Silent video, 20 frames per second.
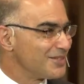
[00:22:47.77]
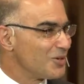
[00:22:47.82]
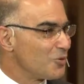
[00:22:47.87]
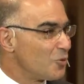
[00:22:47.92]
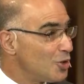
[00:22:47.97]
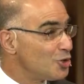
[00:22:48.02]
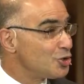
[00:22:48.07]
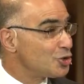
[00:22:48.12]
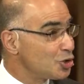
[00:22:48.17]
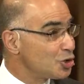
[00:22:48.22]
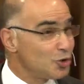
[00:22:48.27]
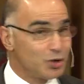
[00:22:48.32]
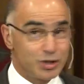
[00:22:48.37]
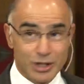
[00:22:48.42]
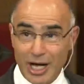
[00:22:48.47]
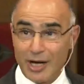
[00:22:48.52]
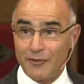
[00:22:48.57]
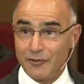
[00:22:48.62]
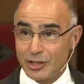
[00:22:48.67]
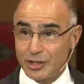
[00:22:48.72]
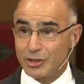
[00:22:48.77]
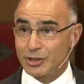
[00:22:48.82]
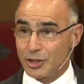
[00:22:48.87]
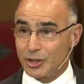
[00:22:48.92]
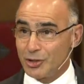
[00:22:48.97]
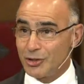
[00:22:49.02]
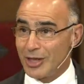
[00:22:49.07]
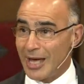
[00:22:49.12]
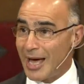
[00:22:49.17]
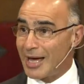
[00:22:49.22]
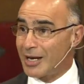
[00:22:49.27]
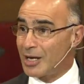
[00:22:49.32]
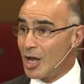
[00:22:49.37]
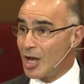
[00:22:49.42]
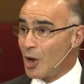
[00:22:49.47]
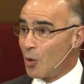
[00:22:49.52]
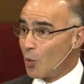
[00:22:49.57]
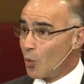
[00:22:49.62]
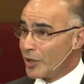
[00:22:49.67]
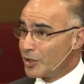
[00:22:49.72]
Wouldn't you love to do that
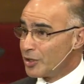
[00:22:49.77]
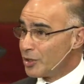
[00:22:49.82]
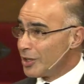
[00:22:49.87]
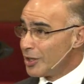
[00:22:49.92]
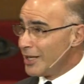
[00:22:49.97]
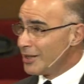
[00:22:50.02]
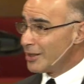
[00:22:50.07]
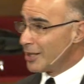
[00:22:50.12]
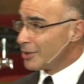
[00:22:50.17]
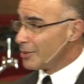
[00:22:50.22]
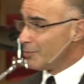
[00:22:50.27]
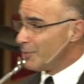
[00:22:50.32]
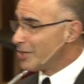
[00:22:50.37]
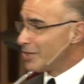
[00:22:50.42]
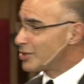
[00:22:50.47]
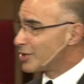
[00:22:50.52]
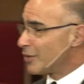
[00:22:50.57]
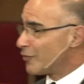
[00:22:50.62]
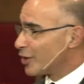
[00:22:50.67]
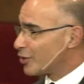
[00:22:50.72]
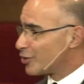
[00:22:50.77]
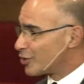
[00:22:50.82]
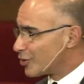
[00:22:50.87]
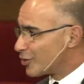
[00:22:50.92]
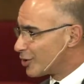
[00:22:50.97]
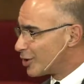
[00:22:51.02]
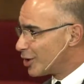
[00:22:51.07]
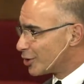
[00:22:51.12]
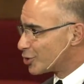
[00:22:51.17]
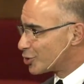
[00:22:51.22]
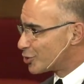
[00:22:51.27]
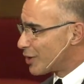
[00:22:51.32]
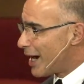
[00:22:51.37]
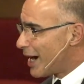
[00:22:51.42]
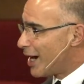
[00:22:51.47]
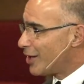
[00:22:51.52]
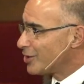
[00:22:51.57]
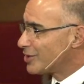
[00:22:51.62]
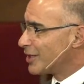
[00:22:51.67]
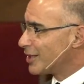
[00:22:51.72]
when in the midst of the
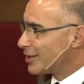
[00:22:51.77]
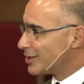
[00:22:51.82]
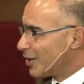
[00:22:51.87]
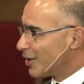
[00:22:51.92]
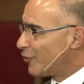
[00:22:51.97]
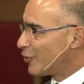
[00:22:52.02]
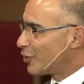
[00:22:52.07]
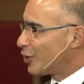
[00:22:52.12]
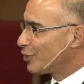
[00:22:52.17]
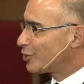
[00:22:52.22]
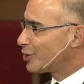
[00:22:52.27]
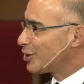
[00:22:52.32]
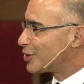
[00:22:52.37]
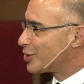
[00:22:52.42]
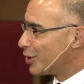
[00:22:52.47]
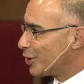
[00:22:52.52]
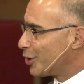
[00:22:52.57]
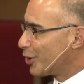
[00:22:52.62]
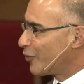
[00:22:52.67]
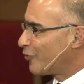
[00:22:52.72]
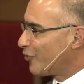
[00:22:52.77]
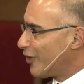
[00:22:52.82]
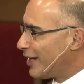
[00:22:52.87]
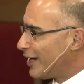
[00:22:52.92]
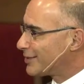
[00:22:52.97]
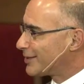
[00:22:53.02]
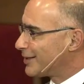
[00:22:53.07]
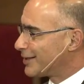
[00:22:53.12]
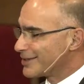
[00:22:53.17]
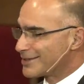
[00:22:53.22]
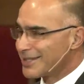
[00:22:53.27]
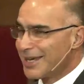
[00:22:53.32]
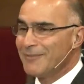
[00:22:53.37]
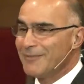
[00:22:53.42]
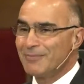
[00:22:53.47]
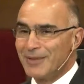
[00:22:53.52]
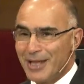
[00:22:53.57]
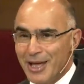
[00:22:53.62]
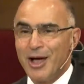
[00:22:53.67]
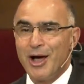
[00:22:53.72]
trials and the difficulties that you're facing, to say,
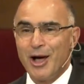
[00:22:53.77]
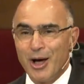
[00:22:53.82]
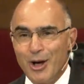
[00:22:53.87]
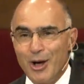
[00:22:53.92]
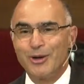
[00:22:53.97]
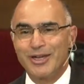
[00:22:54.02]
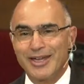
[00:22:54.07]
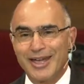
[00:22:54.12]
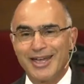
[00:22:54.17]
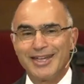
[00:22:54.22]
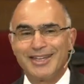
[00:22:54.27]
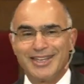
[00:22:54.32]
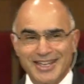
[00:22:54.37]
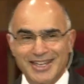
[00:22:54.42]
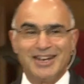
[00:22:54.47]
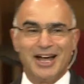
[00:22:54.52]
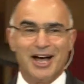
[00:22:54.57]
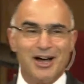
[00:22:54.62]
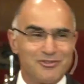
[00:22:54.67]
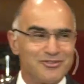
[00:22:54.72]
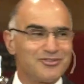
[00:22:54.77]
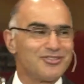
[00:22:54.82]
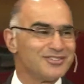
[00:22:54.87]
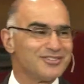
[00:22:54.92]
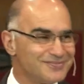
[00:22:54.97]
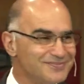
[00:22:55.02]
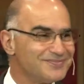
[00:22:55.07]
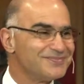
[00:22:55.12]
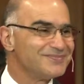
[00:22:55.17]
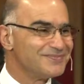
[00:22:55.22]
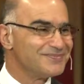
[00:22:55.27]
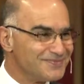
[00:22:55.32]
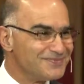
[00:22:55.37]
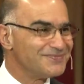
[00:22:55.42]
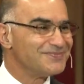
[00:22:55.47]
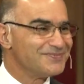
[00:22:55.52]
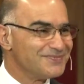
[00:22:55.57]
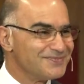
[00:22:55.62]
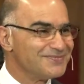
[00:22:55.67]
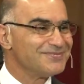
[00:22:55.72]
okay, enough.
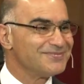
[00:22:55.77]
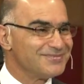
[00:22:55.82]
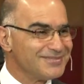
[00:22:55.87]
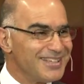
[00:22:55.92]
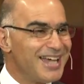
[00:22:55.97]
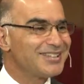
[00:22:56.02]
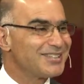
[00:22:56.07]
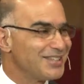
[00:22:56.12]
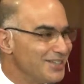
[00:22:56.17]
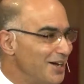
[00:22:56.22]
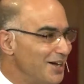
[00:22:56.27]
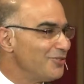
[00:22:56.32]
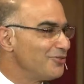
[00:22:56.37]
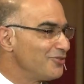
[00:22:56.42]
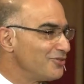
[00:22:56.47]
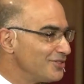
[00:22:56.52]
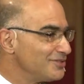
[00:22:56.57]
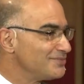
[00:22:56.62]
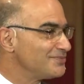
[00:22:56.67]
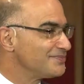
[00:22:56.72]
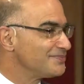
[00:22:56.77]
That's enough.